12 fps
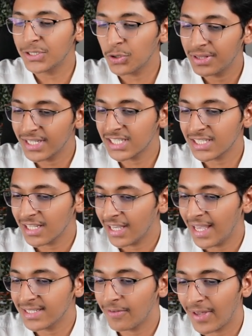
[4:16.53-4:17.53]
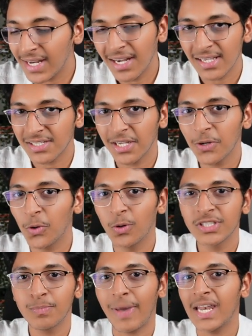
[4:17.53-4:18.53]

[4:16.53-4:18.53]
So this is a very interesting course.